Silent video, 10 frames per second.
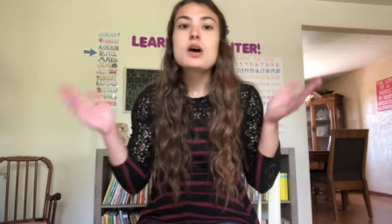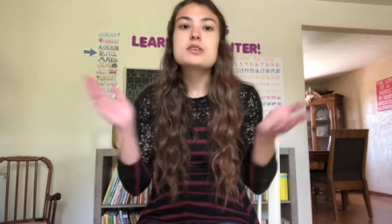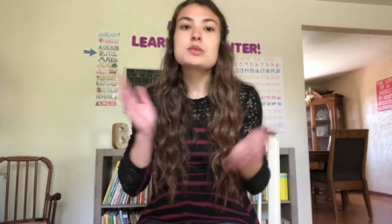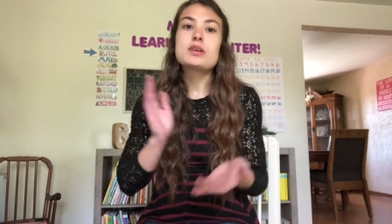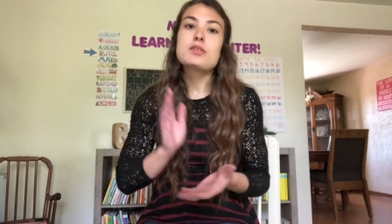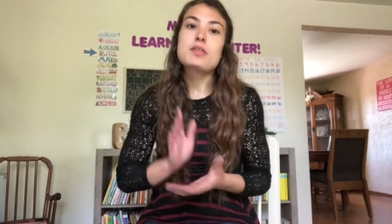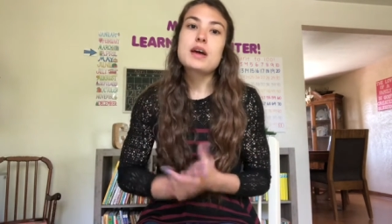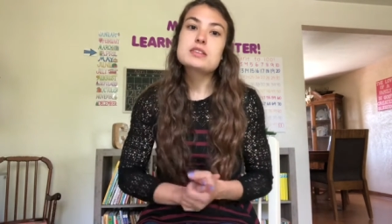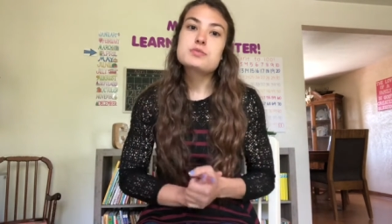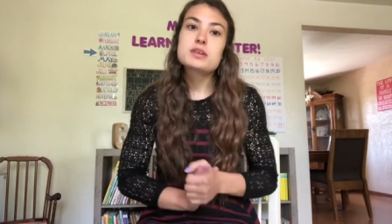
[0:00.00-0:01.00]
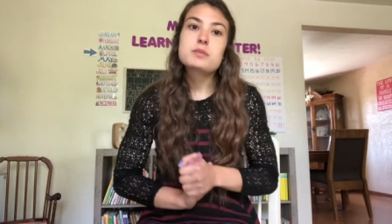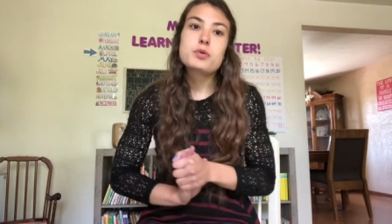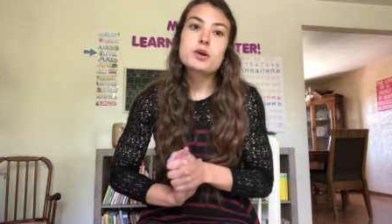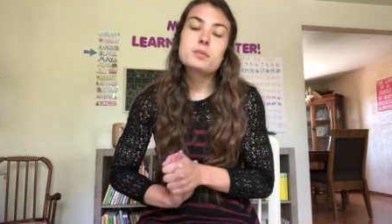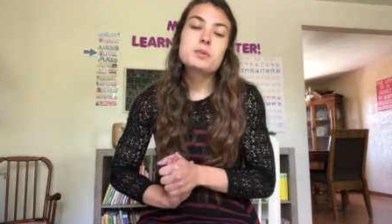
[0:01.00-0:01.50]
So I know that that's really
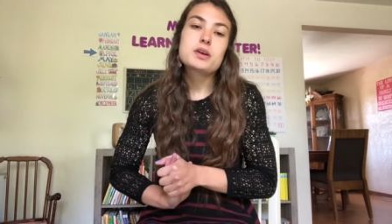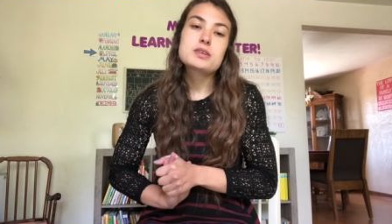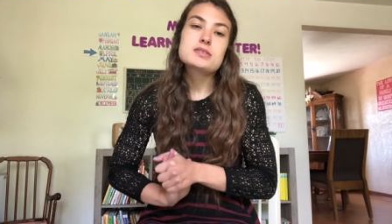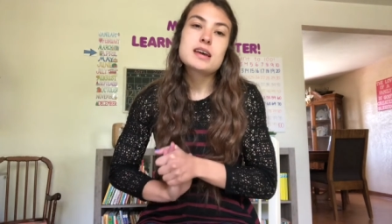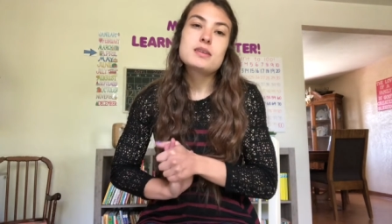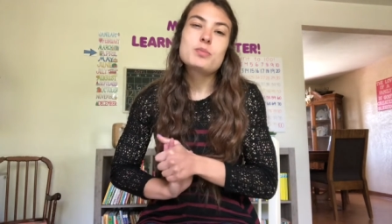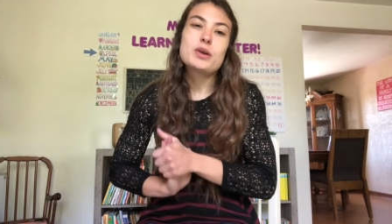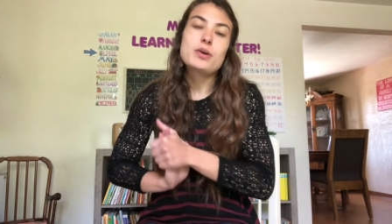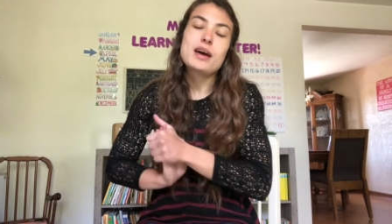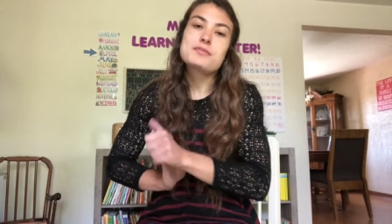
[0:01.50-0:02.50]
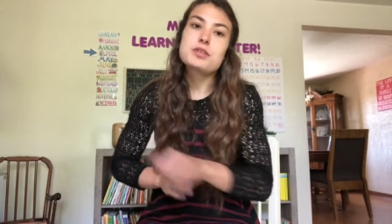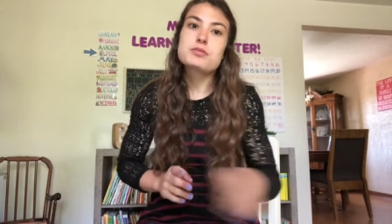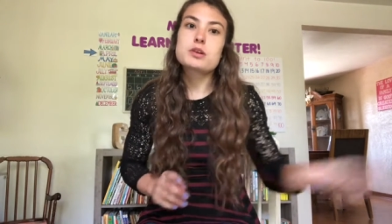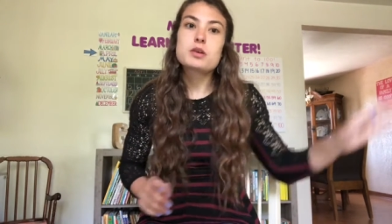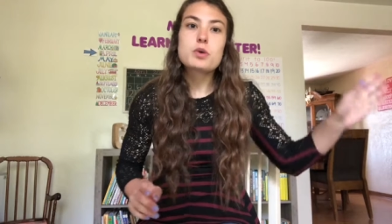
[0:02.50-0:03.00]
important, because then we don't have to
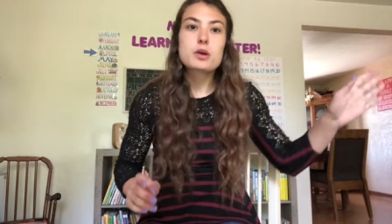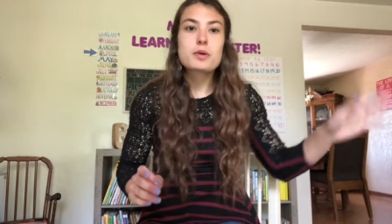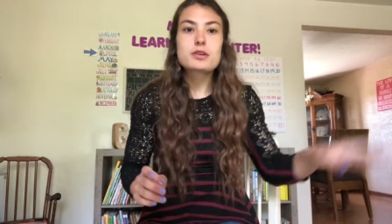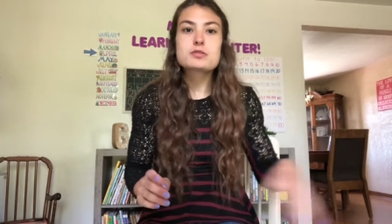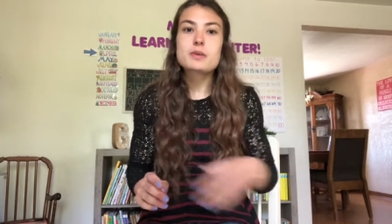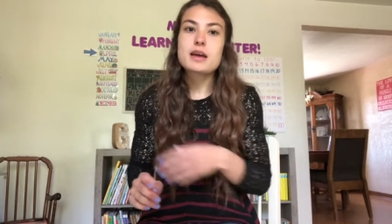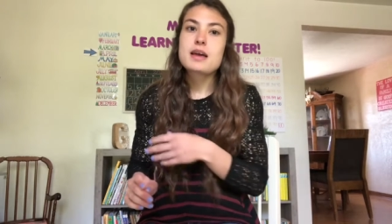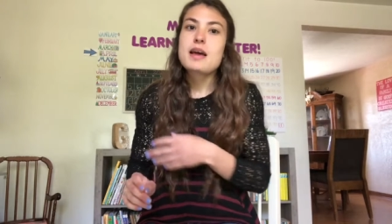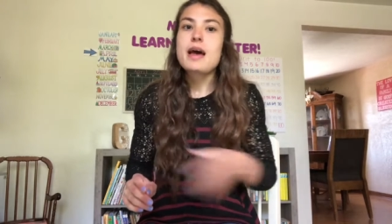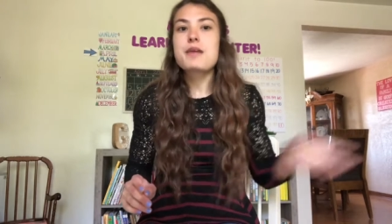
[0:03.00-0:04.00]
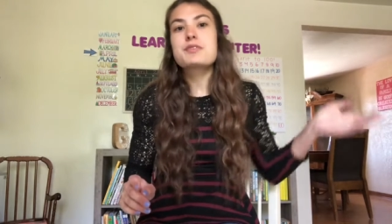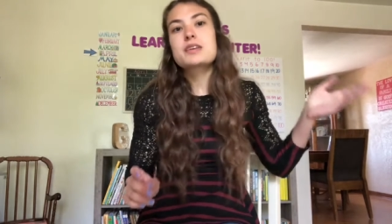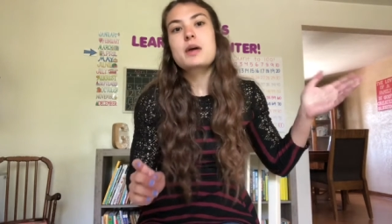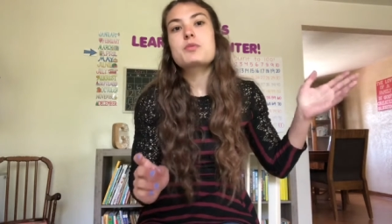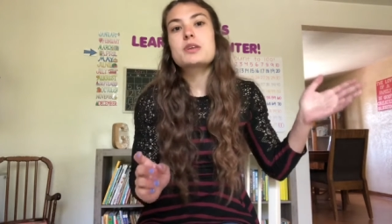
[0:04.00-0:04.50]
throw our water bottles away every
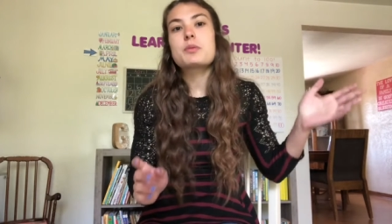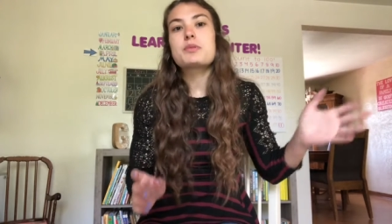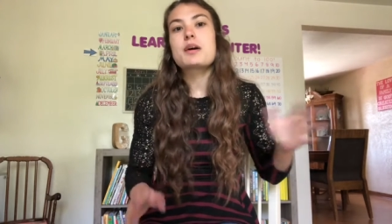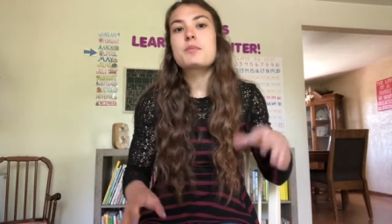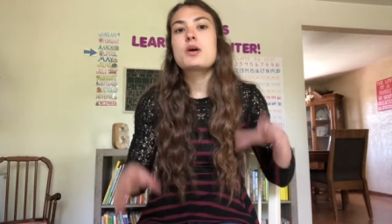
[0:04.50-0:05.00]
time we're done with them.